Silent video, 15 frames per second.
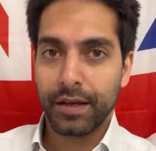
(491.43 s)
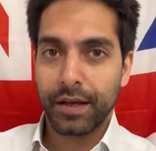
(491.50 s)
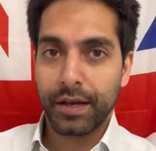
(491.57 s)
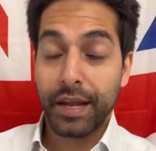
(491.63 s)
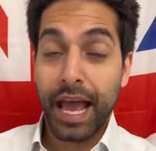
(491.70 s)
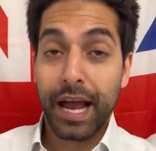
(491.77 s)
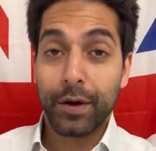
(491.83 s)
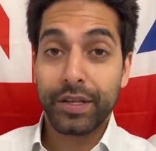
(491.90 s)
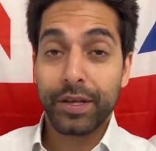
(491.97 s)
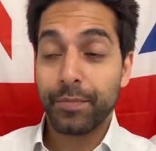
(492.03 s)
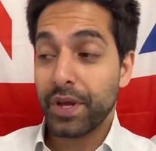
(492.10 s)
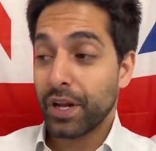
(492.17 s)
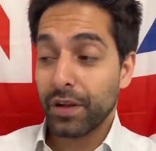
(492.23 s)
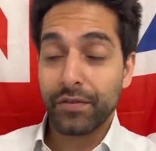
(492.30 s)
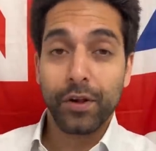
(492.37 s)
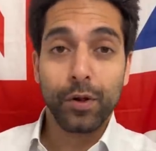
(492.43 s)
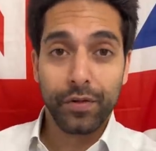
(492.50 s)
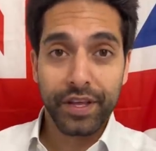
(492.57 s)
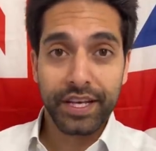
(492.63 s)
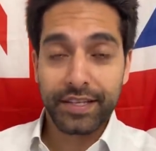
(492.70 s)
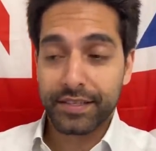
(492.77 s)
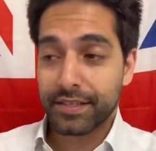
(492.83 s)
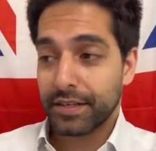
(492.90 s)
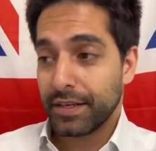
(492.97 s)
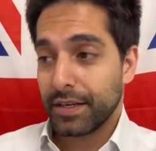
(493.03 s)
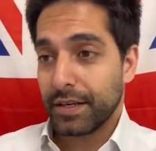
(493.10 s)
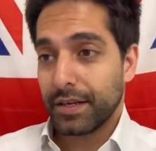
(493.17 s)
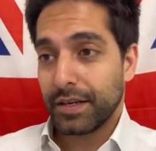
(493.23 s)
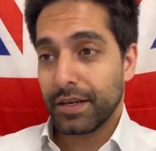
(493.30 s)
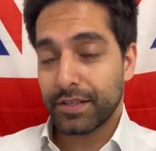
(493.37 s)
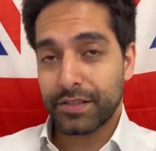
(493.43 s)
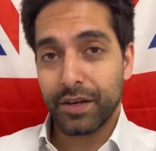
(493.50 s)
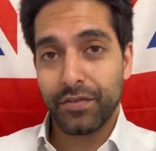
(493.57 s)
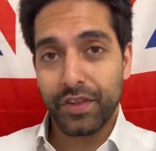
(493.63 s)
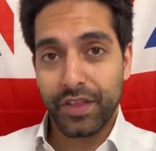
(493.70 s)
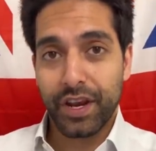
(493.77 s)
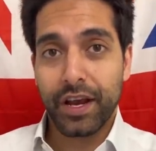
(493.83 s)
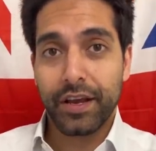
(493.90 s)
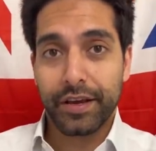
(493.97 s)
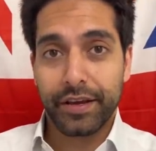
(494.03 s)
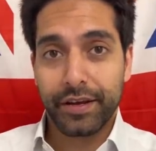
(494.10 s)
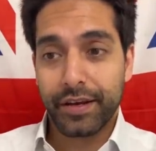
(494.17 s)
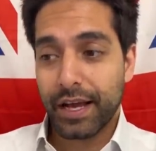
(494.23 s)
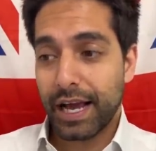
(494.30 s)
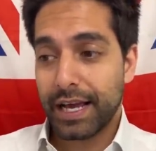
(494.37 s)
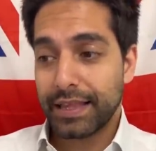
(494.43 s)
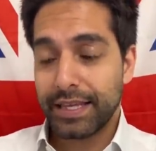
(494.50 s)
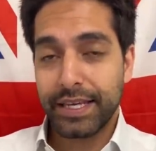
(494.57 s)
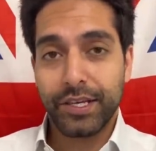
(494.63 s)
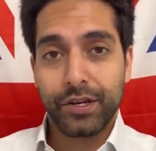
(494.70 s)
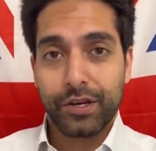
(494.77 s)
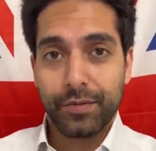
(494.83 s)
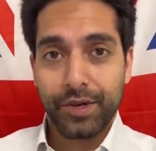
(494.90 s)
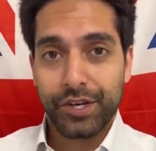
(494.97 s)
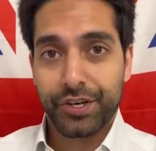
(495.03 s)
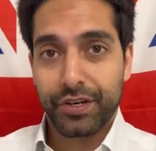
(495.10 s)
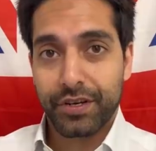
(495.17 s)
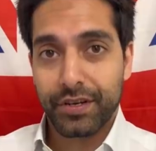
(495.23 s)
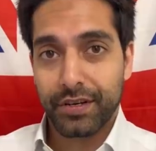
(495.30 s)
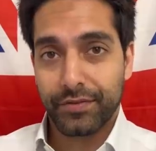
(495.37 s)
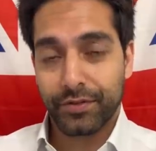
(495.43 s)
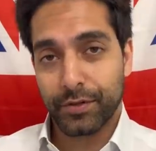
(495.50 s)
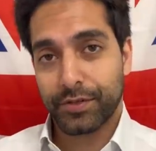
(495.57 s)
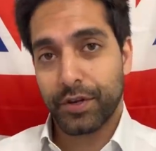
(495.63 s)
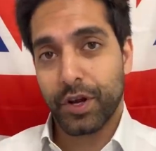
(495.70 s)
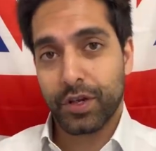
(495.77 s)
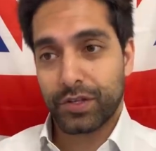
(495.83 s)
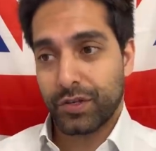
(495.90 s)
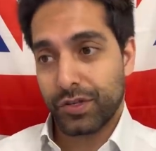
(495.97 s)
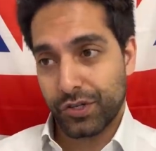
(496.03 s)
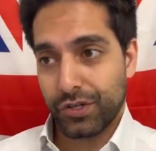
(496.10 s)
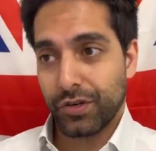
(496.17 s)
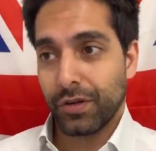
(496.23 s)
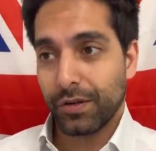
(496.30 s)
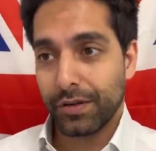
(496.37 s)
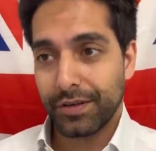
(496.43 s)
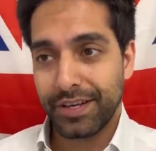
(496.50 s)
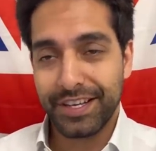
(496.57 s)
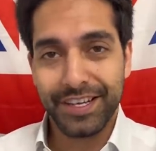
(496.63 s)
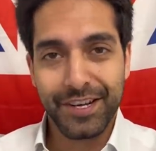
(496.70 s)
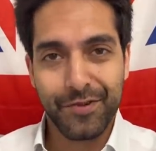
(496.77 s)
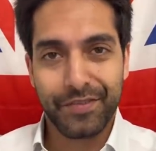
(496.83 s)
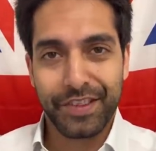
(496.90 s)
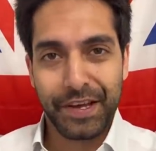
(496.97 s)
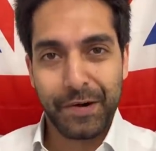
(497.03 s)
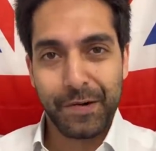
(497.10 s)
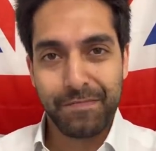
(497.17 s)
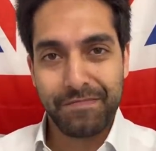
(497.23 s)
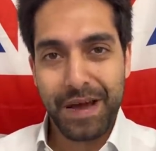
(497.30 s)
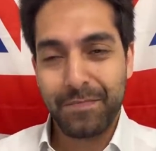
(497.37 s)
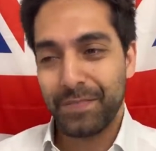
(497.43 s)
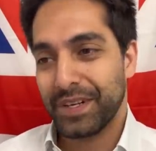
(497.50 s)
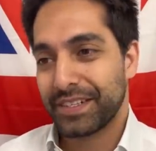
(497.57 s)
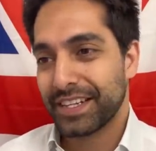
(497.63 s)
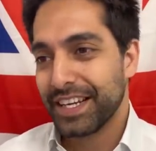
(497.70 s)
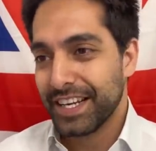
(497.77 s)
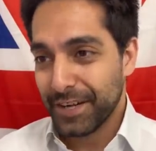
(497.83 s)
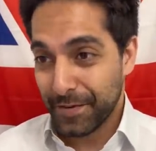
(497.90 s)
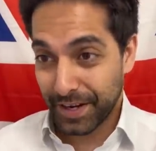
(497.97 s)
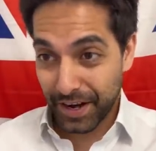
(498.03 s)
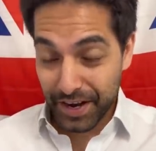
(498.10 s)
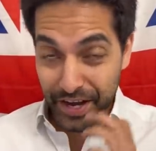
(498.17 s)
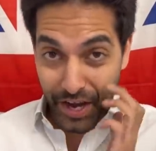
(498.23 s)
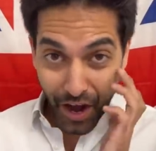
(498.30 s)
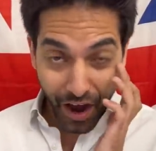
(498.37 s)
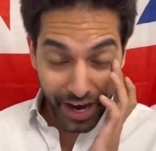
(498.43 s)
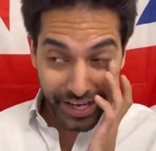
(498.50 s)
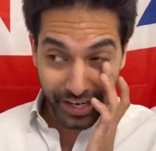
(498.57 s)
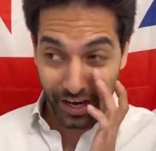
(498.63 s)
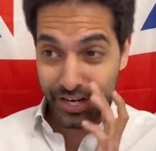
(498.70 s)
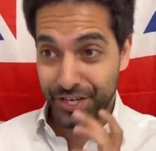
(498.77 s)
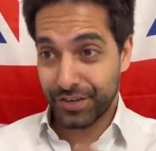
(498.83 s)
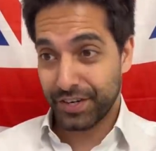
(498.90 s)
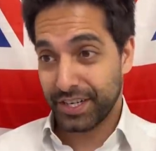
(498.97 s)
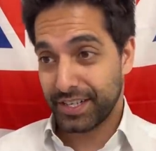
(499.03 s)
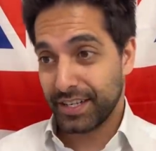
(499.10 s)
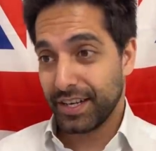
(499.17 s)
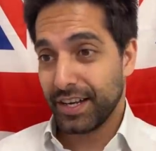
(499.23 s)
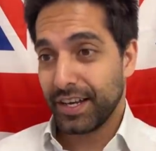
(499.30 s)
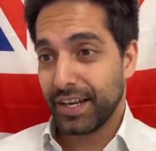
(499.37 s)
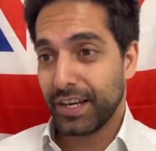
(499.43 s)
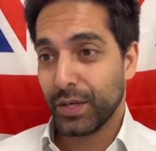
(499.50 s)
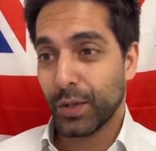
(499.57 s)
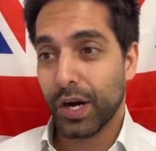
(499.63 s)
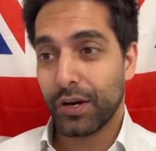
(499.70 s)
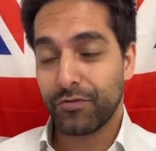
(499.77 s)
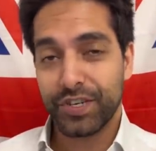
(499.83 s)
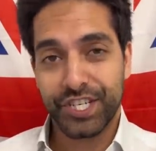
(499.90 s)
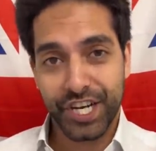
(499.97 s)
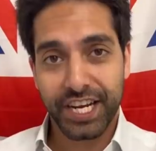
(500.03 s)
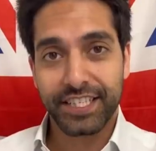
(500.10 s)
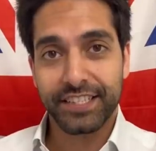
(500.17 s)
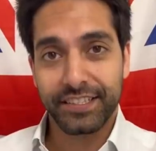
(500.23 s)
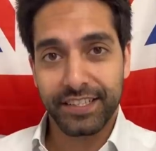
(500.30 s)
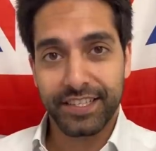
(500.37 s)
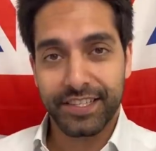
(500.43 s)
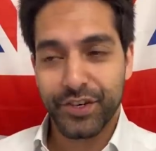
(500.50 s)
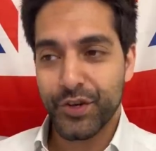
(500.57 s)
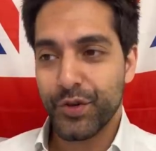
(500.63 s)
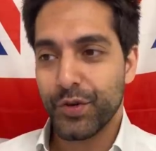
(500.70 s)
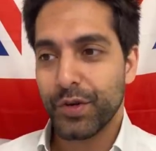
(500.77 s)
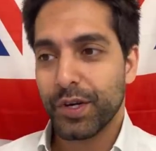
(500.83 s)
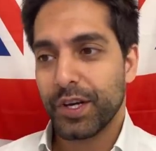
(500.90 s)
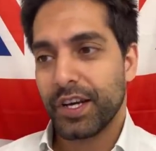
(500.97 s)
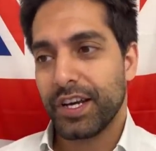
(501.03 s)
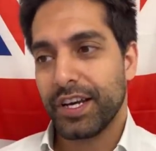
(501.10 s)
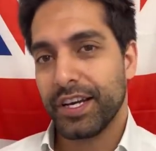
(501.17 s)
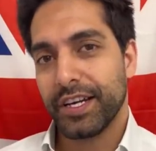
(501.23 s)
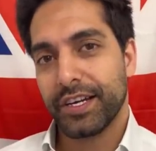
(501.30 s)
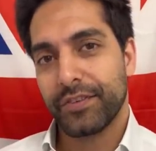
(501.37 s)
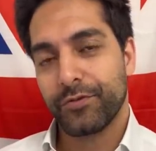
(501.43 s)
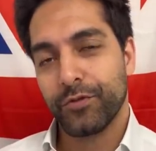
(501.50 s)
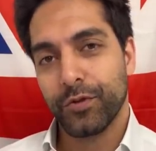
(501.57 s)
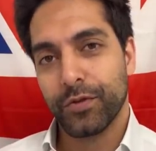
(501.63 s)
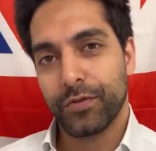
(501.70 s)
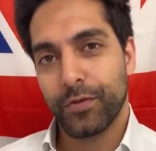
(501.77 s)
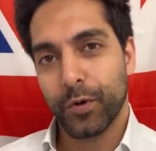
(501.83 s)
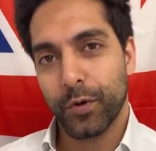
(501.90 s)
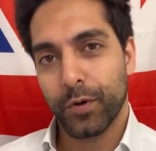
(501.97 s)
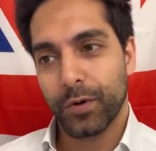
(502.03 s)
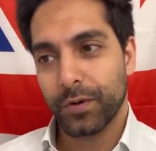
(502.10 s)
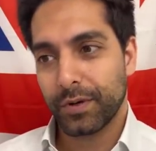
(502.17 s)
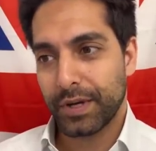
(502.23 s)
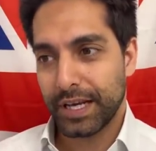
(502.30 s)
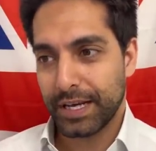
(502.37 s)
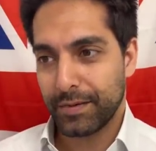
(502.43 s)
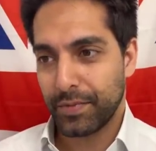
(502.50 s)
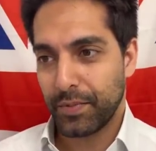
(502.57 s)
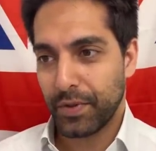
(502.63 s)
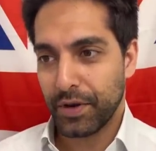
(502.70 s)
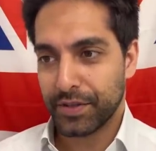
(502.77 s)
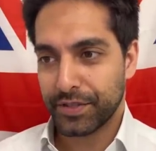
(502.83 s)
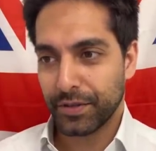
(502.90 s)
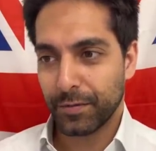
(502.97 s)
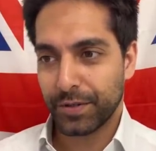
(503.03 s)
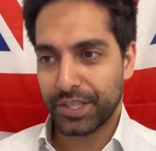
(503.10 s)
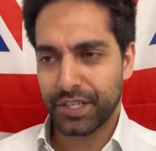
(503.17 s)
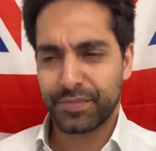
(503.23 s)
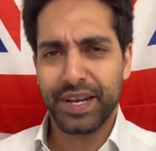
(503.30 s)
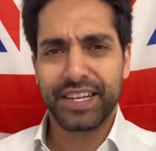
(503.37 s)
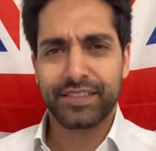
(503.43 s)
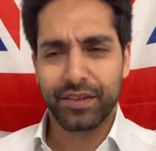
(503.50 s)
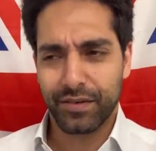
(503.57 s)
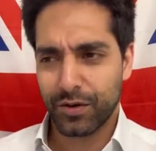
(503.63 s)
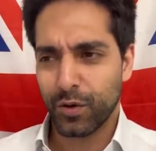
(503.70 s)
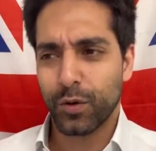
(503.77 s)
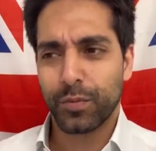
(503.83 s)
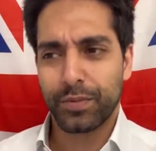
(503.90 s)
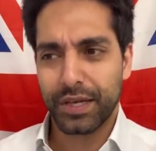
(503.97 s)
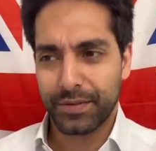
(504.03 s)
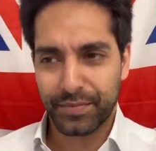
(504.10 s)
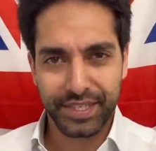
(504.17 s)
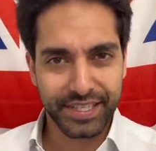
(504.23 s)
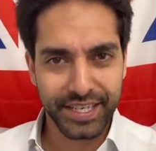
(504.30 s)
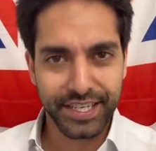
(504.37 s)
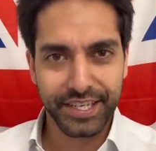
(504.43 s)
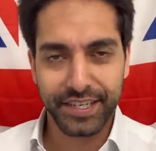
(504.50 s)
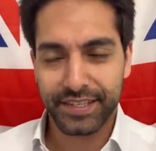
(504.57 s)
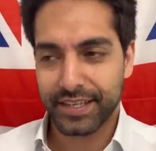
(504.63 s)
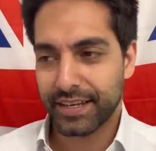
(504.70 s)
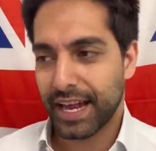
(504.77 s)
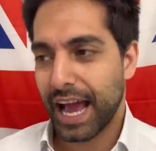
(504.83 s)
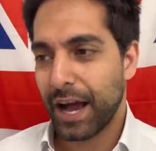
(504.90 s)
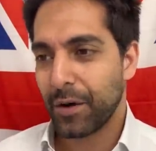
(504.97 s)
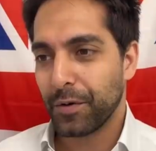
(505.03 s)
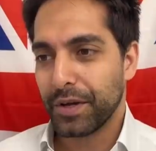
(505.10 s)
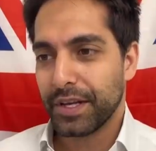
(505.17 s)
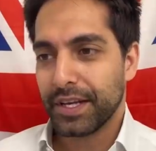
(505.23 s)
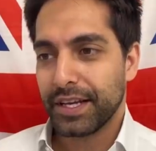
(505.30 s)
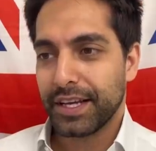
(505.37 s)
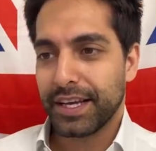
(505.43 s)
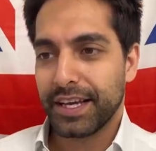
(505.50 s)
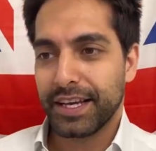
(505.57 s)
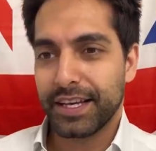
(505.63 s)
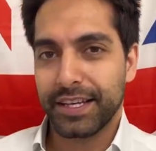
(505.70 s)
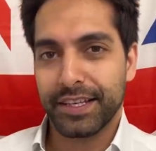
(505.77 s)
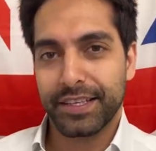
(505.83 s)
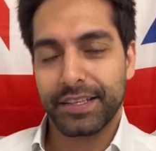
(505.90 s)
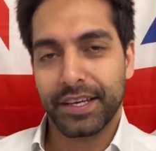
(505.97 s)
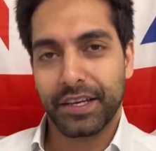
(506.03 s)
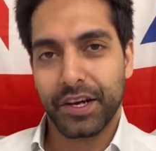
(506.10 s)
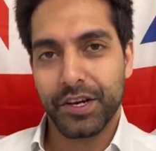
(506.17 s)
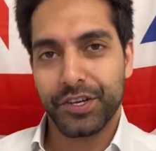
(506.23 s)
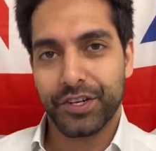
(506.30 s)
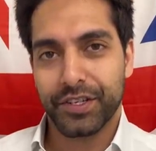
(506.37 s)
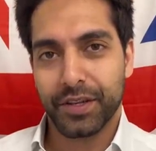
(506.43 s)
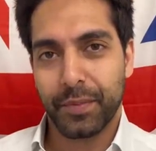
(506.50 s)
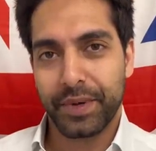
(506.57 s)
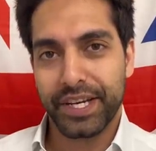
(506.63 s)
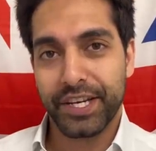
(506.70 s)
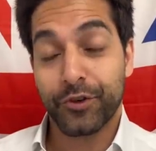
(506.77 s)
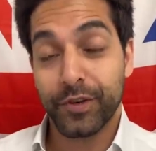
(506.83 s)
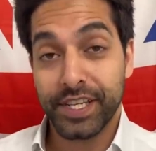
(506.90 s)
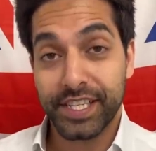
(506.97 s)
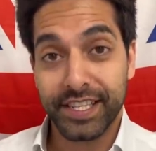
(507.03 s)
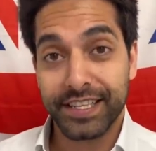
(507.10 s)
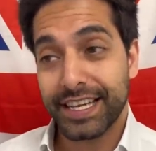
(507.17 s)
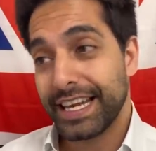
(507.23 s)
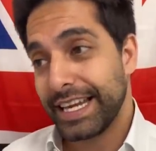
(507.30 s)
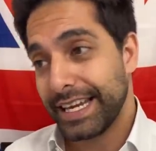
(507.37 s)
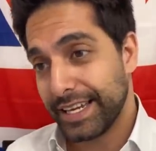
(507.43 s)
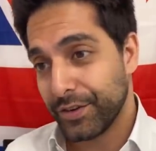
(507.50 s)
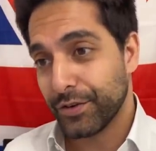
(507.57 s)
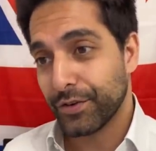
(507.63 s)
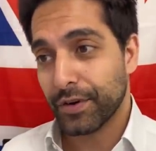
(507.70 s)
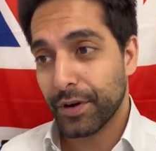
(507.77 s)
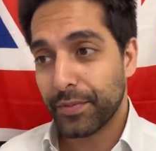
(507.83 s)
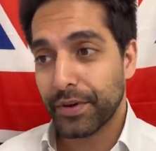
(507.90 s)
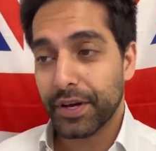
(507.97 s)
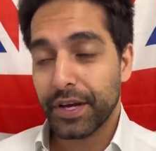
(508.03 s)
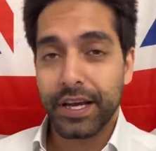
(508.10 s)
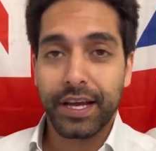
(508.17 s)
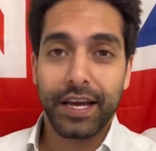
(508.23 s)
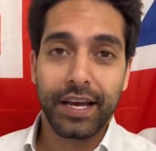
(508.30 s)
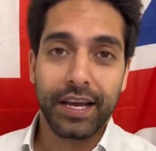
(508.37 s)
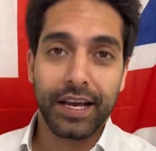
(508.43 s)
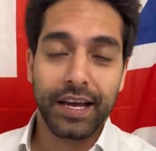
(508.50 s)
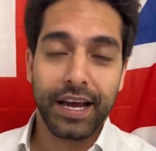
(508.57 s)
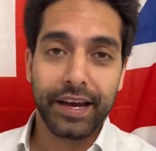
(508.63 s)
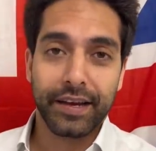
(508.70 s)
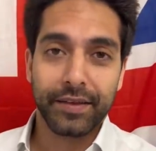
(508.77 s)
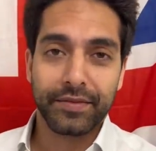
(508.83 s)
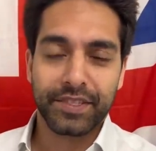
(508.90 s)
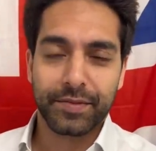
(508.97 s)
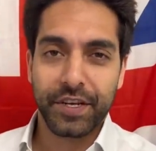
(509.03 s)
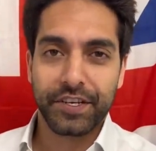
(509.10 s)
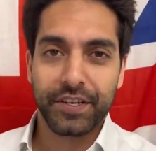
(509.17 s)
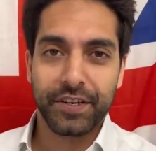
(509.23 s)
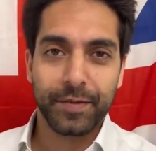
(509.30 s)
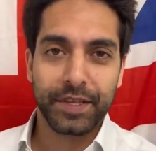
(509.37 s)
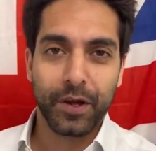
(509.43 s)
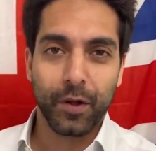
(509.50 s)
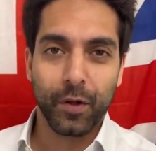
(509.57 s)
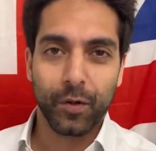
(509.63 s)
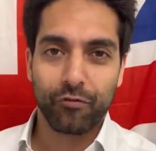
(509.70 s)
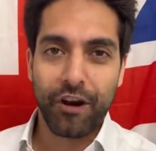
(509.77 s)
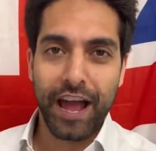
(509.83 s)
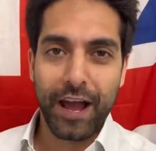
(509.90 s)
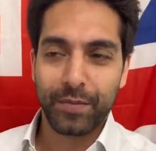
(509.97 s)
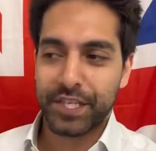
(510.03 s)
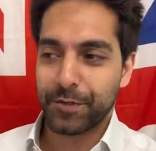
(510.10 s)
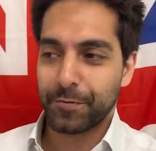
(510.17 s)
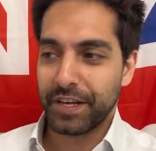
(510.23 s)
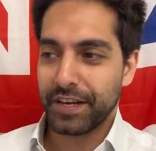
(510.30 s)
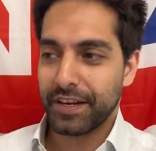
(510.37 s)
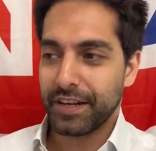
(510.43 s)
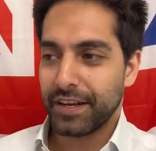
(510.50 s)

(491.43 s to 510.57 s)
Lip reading: Now, in the middle of all this, Ursula von der Leyen and the EU Commission have also lost control over their members. We've got 9 countries who are rejecting this new rule of law proposal, which is based on law proceedings and how their countries are being treated in Europe, and especially with the whole row between